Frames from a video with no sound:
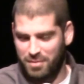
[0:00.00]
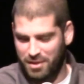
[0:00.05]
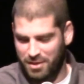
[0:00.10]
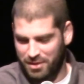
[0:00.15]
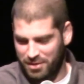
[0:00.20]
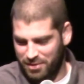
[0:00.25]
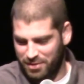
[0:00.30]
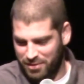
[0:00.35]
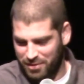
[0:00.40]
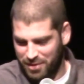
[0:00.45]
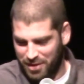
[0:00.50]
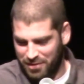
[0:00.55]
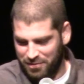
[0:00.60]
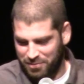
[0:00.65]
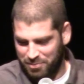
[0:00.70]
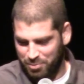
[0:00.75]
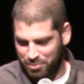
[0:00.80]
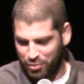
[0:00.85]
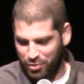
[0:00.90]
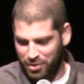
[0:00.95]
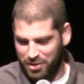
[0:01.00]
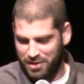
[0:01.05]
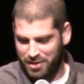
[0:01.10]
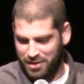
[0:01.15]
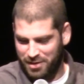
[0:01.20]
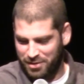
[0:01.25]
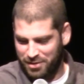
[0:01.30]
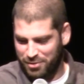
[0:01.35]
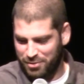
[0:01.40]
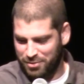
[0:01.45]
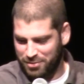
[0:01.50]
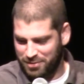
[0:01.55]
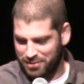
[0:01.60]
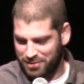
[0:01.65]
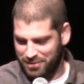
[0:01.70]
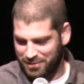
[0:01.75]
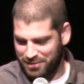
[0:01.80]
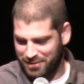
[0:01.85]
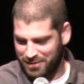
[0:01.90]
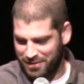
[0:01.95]
because they're not pointed at you.
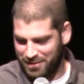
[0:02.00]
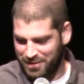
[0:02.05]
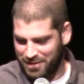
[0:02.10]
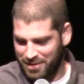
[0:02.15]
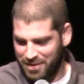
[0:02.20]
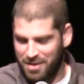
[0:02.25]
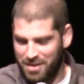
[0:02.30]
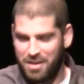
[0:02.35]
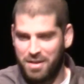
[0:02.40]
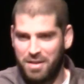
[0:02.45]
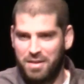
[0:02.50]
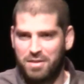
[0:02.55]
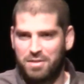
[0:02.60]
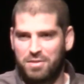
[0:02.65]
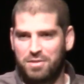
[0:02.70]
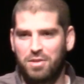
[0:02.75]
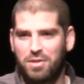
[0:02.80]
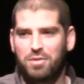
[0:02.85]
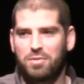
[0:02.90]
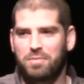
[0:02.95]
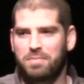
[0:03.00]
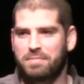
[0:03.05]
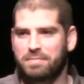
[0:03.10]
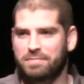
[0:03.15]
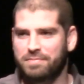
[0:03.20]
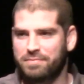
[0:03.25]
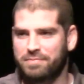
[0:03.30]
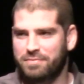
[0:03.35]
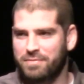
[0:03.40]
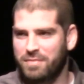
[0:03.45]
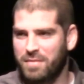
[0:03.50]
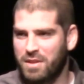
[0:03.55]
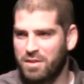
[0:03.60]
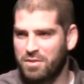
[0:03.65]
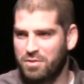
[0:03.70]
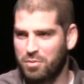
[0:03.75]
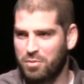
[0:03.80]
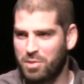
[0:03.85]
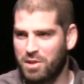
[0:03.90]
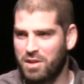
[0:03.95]
So,
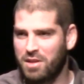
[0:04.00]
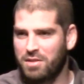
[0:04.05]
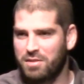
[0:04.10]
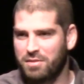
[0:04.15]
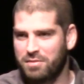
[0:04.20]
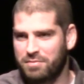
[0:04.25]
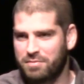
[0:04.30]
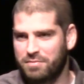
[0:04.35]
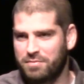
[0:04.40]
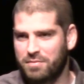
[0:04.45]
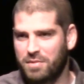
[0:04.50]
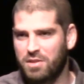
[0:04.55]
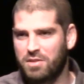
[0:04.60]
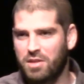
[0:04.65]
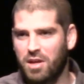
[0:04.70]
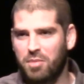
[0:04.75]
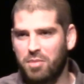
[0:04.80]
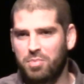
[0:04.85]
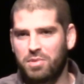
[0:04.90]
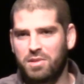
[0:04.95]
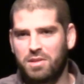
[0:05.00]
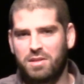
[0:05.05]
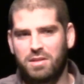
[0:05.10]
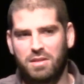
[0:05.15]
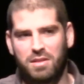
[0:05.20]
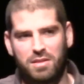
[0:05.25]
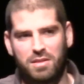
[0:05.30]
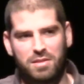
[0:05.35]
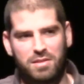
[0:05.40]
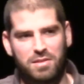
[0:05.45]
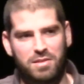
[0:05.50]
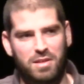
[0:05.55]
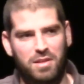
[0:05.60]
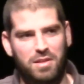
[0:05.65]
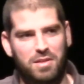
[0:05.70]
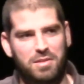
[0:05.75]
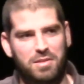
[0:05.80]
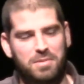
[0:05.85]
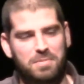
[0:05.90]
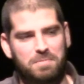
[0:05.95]
to begin, the topic is,
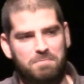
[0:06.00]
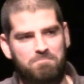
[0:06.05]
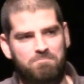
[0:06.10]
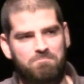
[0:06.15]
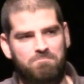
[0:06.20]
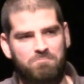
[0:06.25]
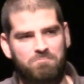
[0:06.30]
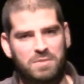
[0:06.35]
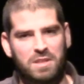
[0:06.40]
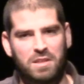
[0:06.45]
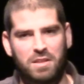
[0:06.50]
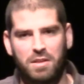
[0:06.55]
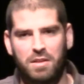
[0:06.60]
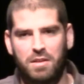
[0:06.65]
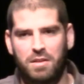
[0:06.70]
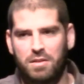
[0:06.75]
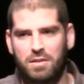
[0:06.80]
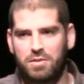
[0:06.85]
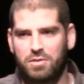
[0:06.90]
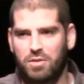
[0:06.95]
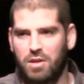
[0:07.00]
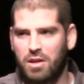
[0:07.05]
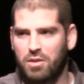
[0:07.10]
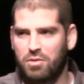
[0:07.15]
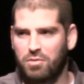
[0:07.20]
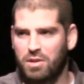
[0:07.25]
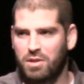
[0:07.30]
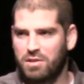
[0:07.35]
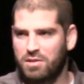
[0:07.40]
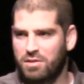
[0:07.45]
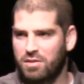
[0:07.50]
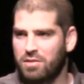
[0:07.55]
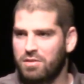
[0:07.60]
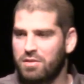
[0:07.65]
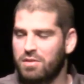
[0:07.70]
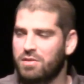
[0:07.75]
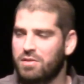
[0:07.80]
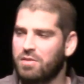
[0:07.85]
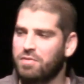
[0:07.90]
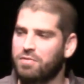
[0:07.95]
so how do I
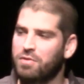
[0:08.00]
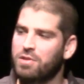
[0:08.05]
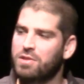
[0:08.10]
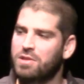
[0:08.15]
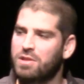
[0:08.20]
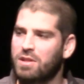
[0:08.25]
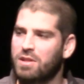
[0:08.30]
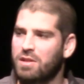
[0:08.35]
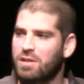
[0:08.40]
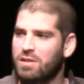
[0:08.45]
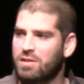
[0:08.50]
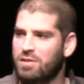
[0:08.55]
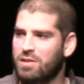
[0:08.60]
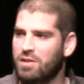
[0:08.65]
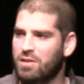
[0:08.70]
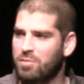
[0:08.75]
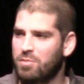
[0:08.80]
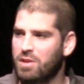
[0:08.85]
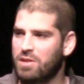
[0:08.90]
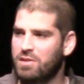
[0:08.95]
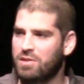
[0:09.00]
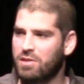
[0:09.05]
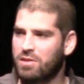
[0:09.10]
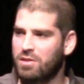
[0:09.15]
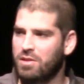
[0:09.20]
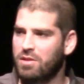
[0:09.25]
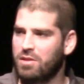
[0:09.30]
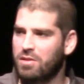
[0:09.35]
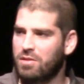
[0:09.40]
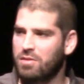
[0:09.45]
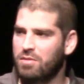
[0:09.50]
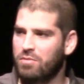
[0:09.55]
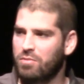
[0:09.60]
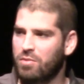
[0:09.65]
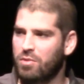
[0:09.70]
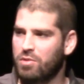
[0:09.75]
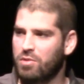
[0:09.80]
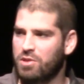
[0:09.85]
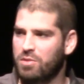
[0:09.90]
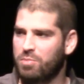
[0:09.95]
start this? The first thing is that basically
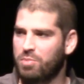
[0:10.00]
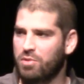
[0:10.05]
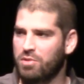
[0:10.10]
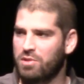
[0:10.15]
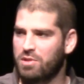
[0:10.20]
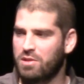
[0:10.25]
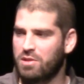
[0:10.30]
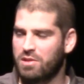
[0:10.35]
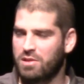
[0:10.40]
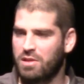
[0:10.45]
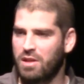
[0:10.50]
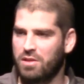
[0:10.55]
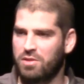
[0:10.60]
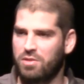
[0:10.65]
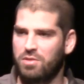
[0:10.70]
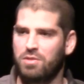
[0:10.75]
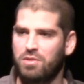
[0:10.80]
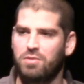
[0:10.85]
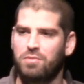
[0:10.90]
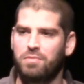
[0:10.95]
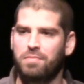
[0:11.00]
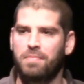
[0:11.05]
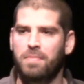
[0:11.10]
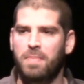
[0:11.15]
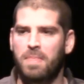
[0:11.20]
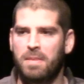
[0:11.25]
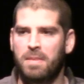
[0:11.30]
we were supposed to just lecture you,